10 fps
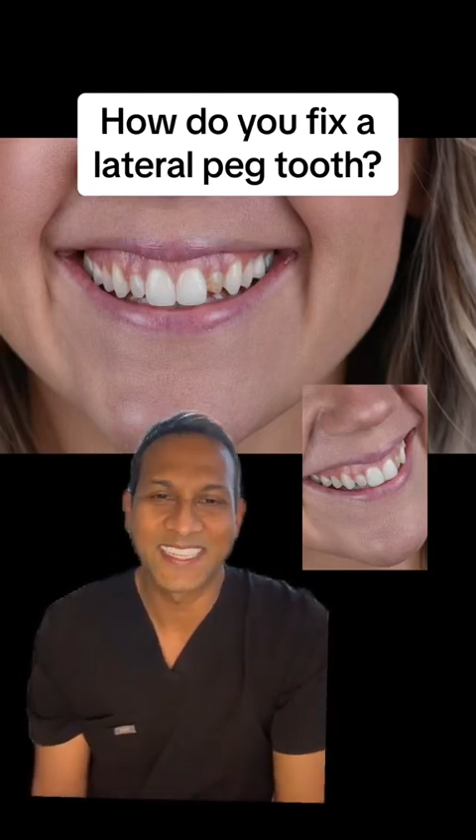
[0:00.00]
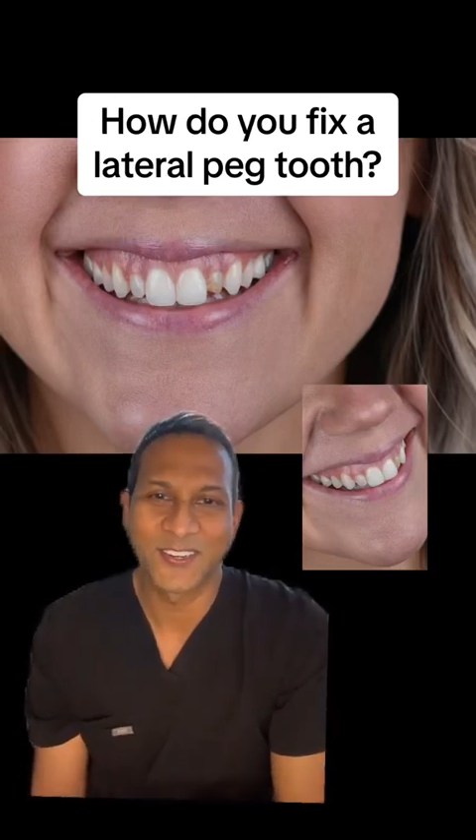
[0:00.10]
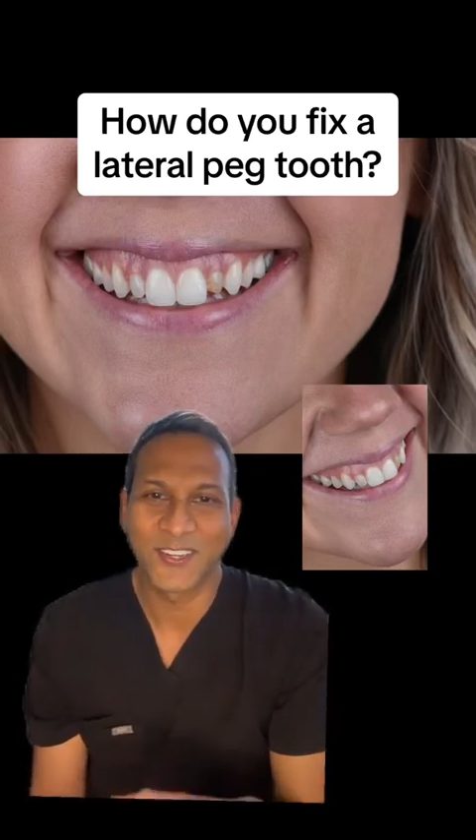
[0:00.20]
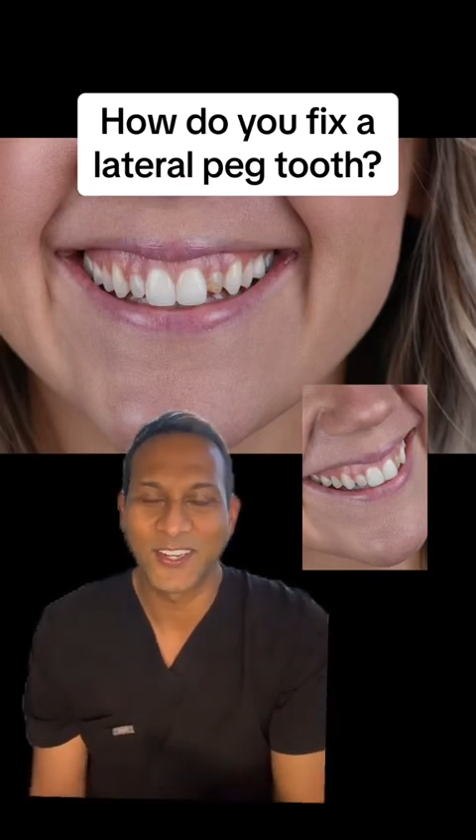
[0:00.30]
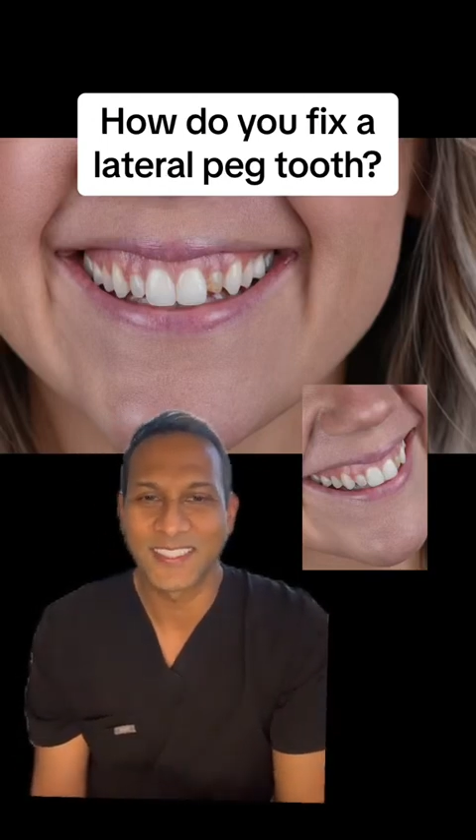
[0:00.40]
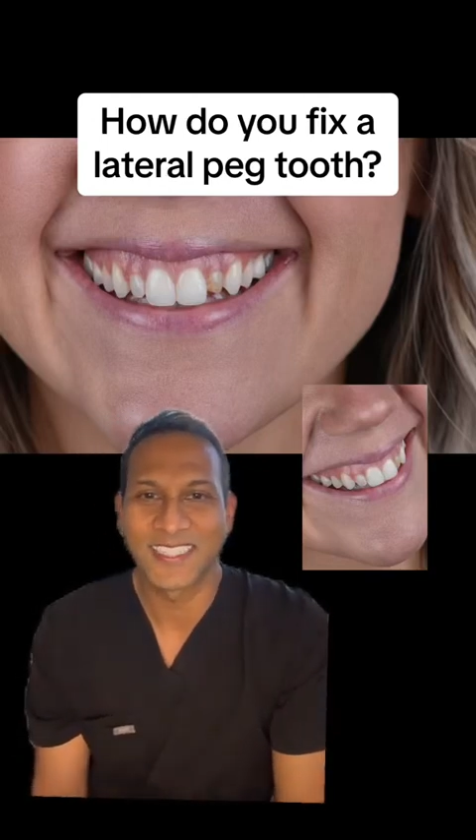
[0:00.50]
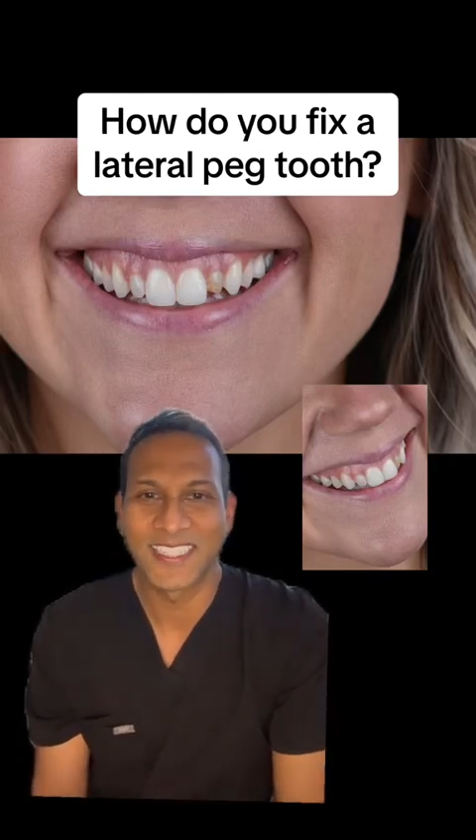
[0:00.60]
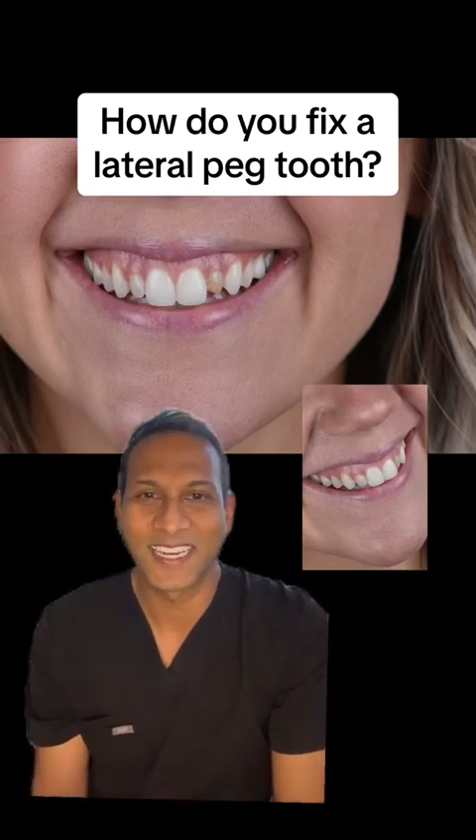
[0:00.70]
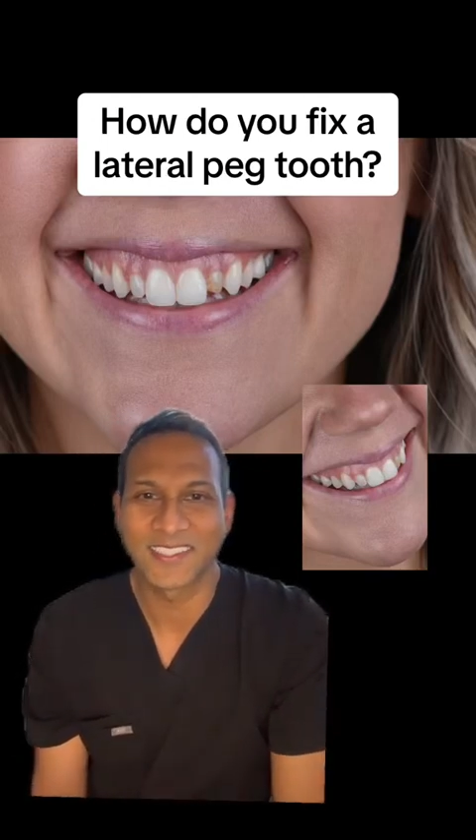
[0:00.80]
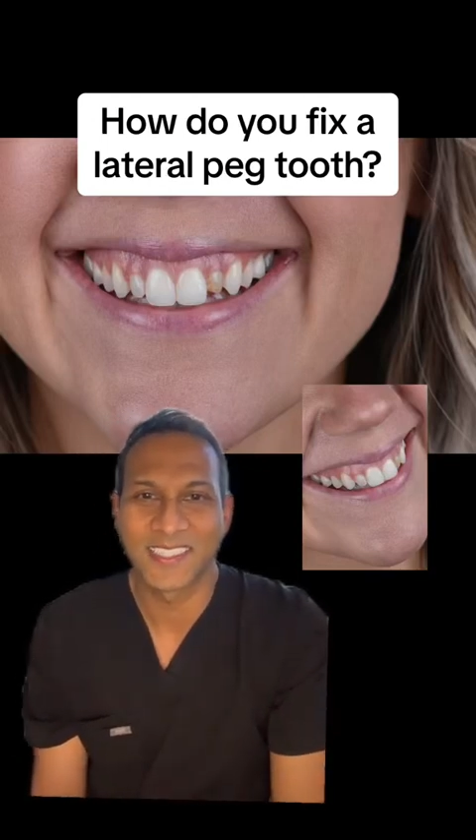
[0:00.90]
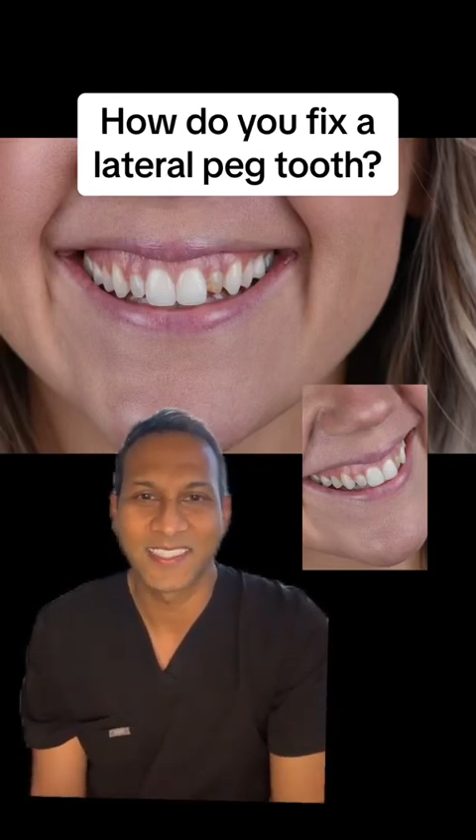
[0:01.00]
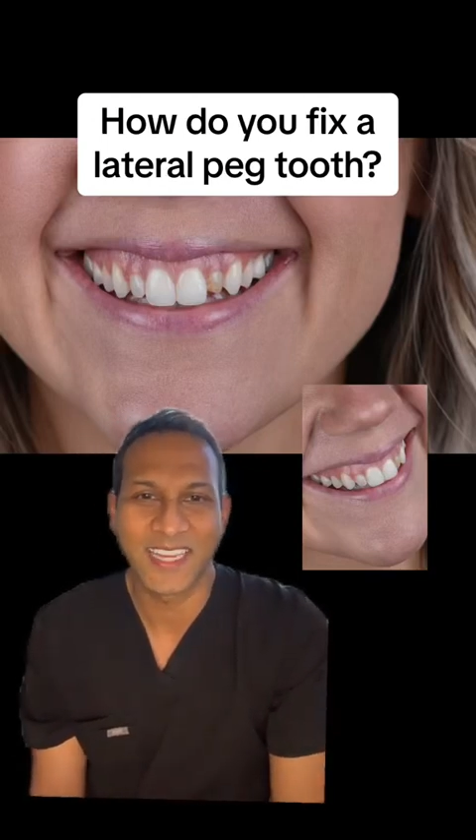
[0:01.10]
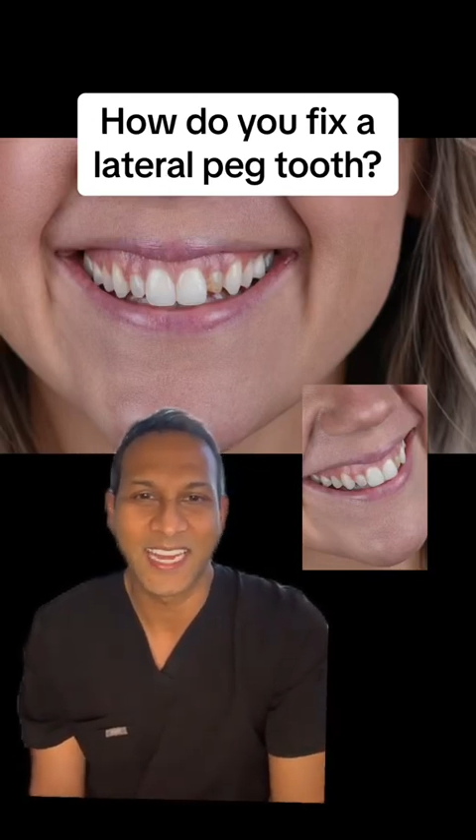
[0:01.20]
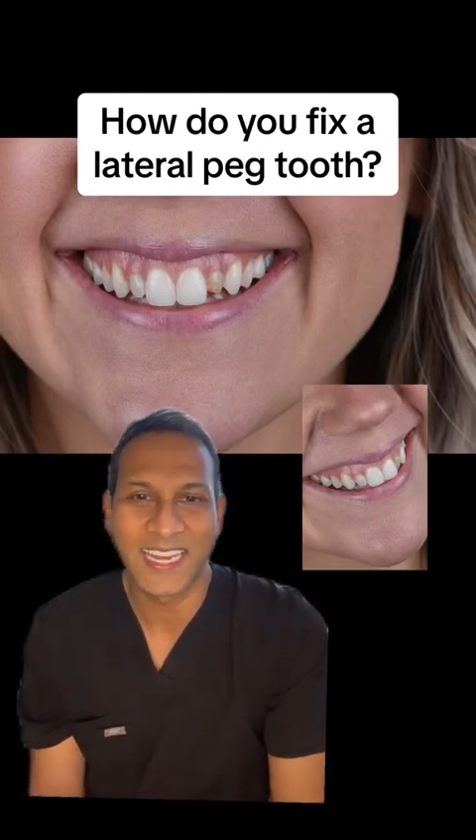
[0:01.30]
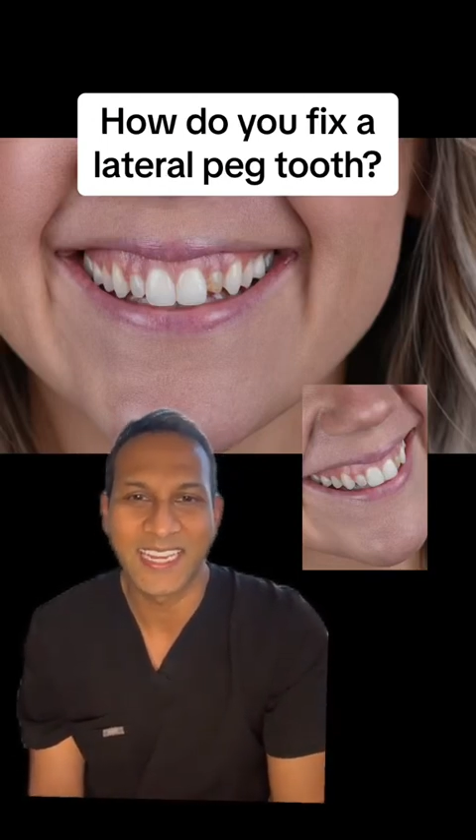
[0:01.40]
Austin, Texas,
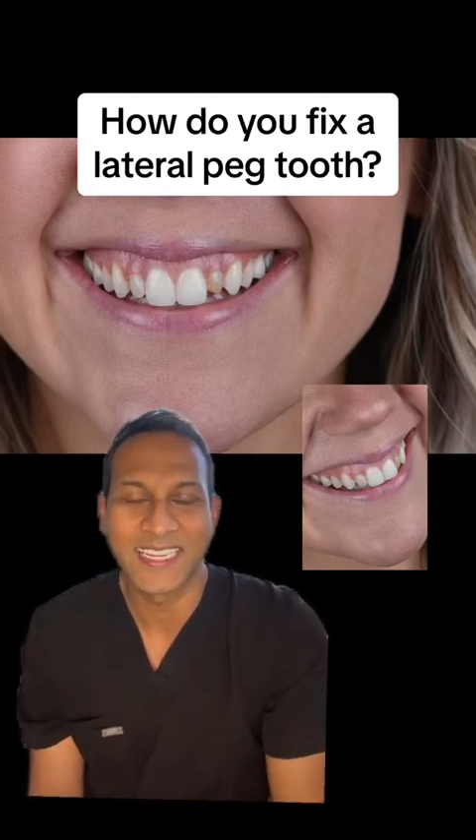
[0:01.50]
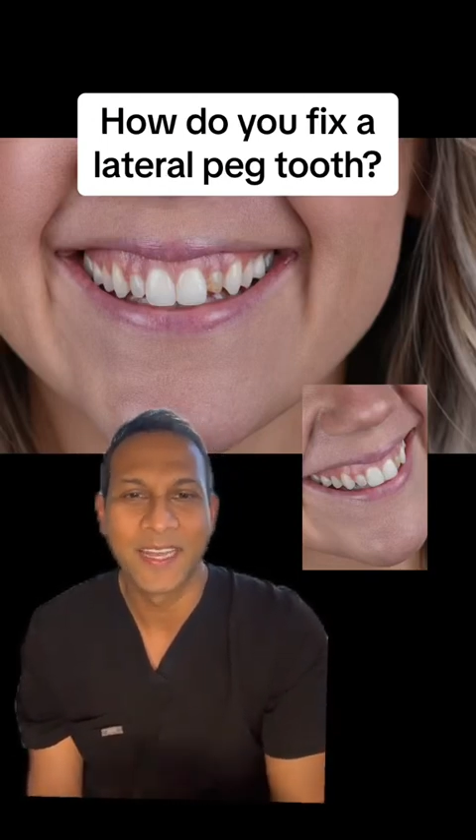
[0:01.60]
and